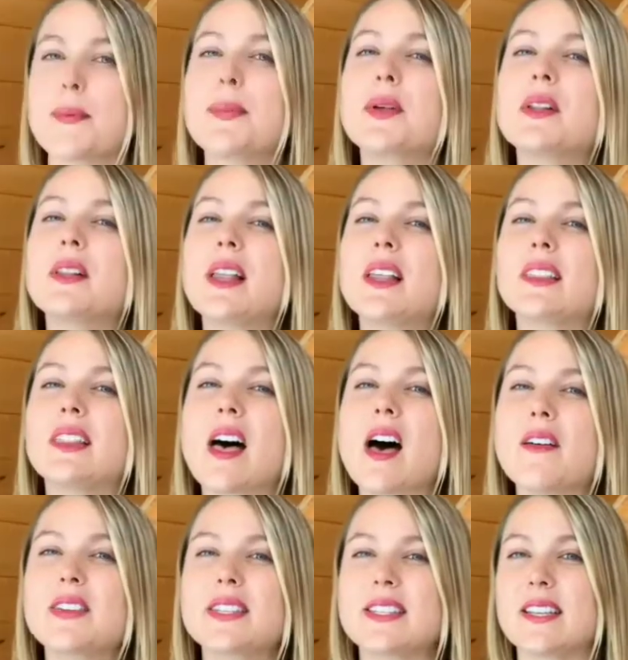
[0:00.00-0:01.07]
People
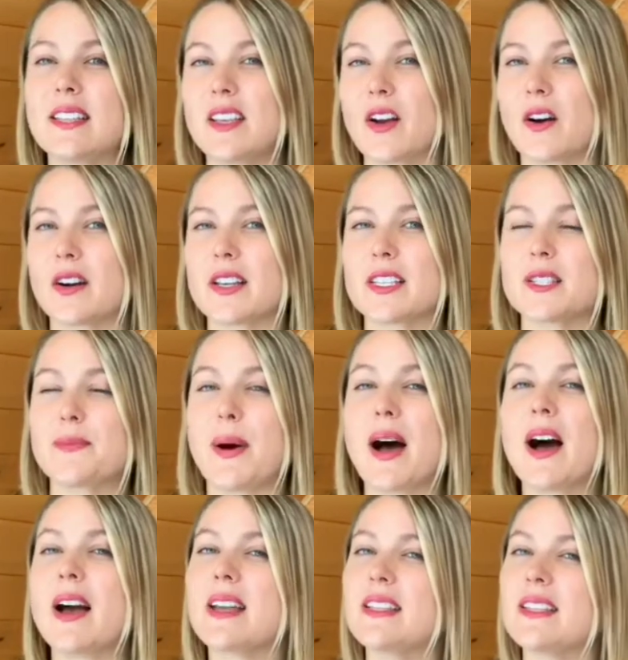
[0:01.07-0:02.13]
loved seeing the artists
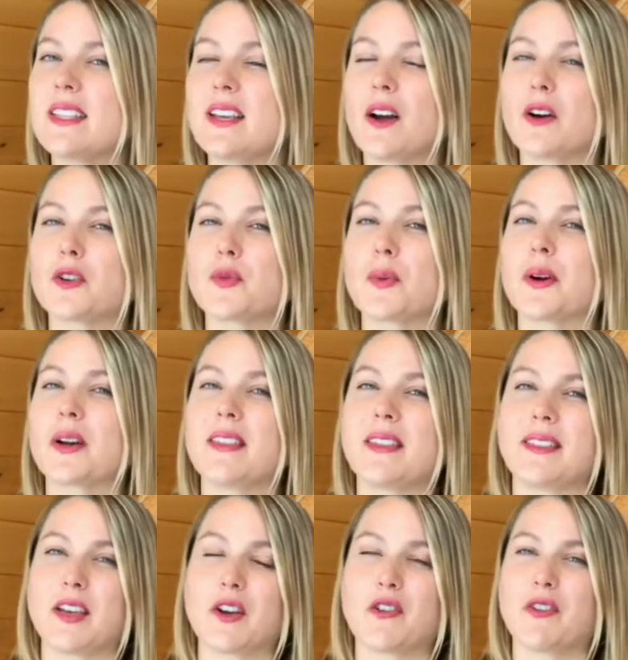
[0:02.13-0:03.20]
behind the artwork
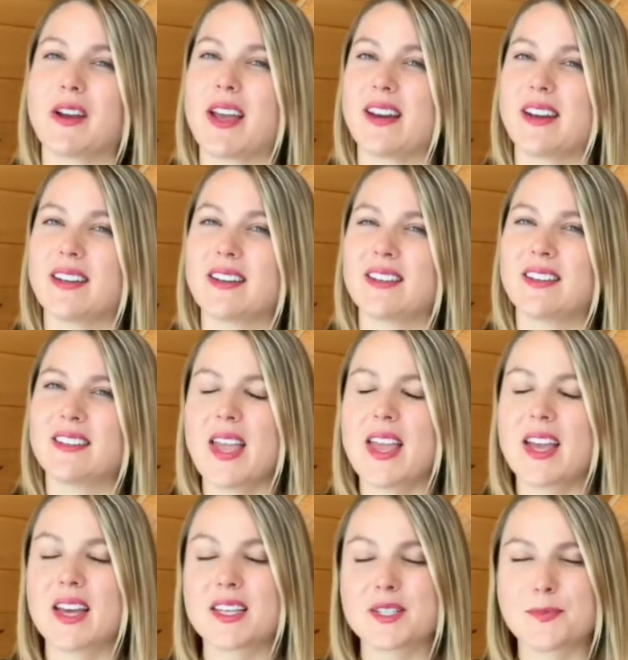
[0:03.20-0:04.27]
that they created.
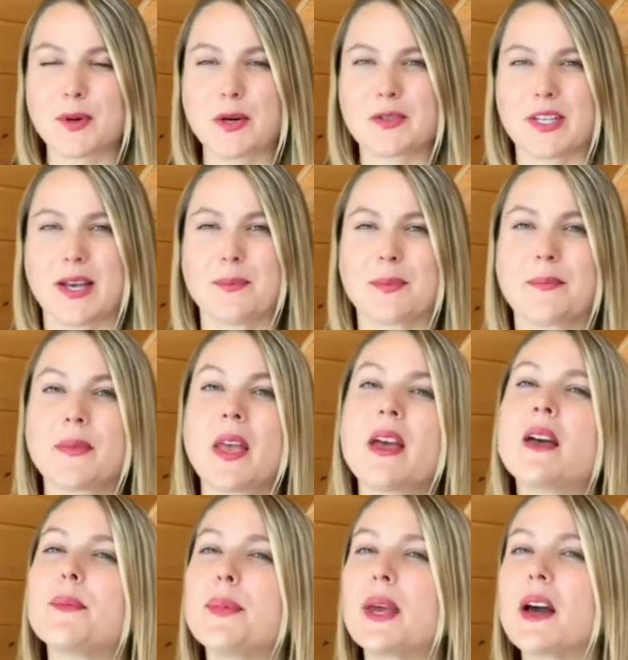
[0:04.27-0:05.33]
And pro tip,
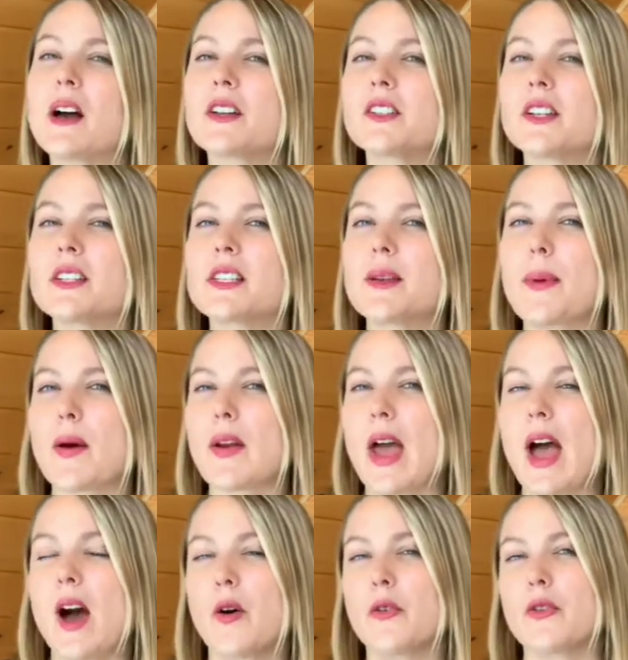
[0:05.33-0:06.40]
be conscious about
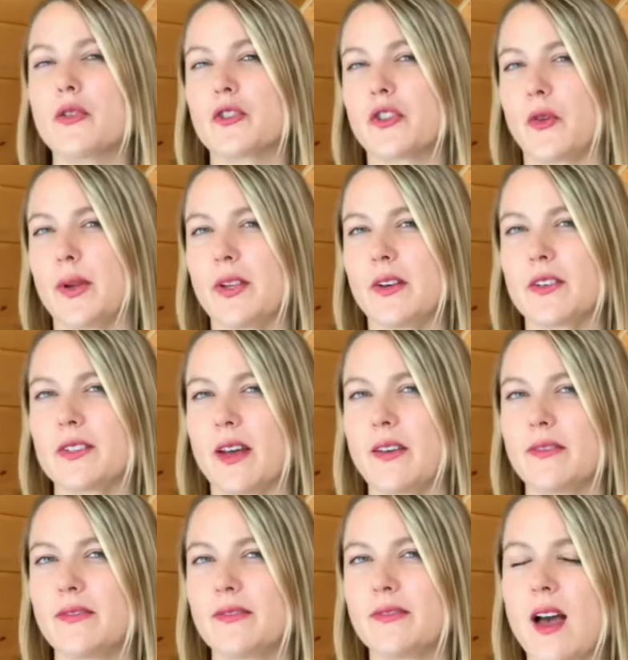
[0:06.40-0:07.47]
how you're showing
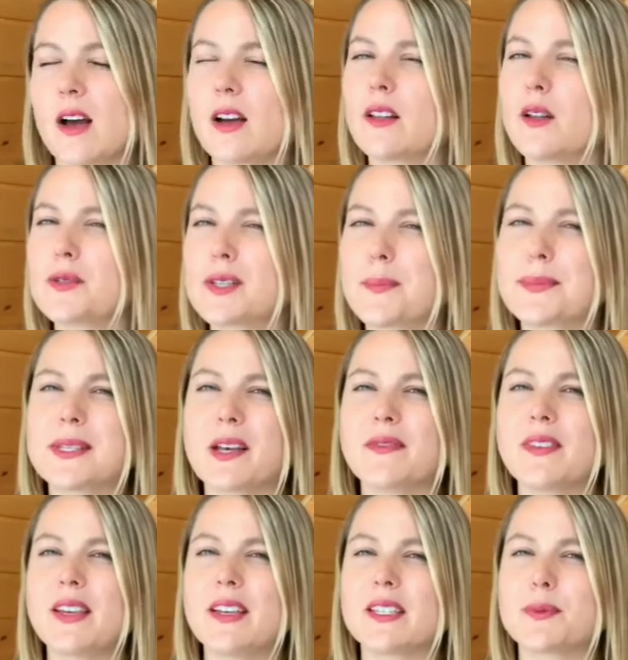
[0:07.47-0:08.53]
yourself. A close-up
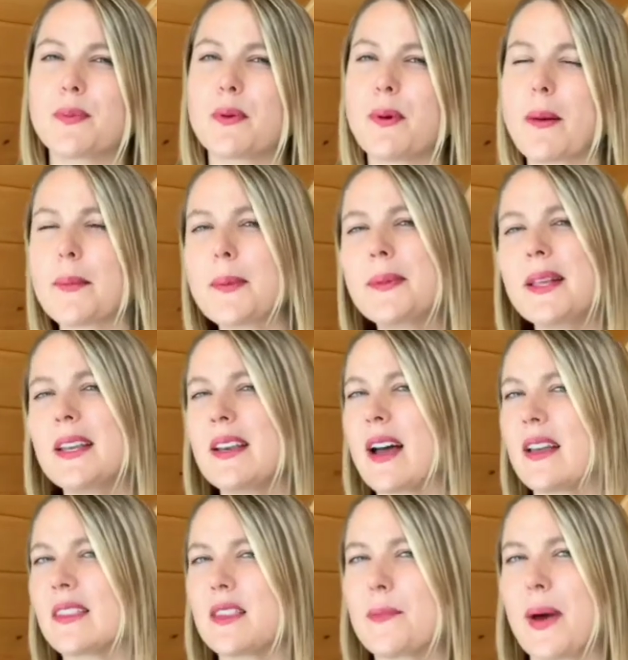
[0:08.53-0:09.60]
selfie is probably
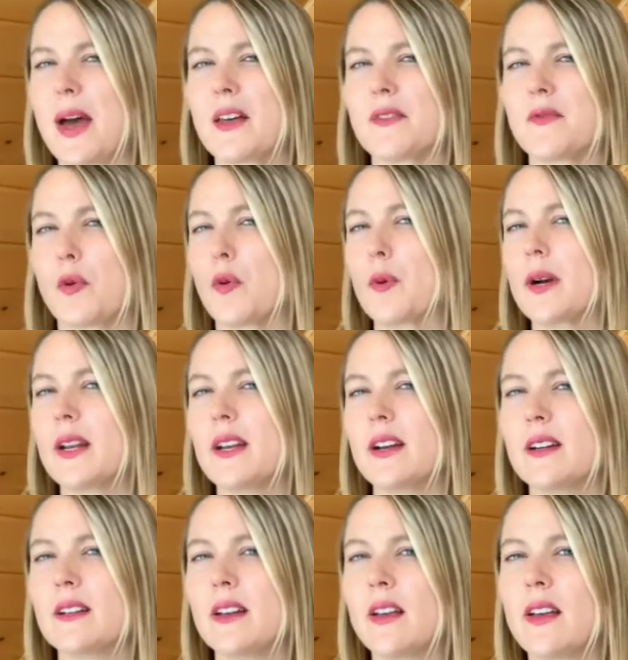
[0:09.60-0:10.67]
not the path forward
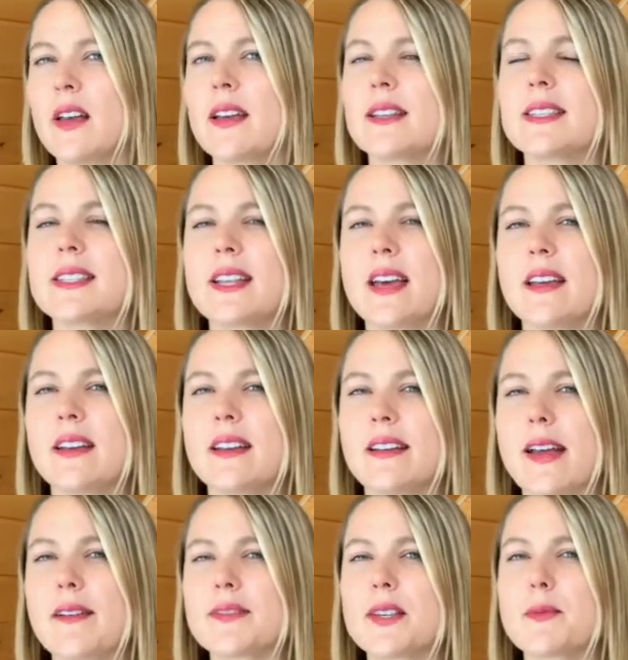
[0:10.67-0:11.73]
here. Instead,
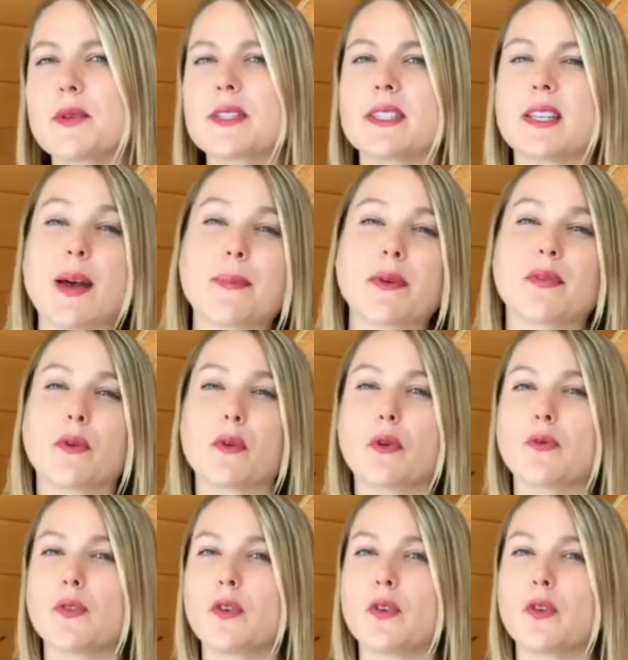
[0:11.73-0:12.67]
have someone snap a photo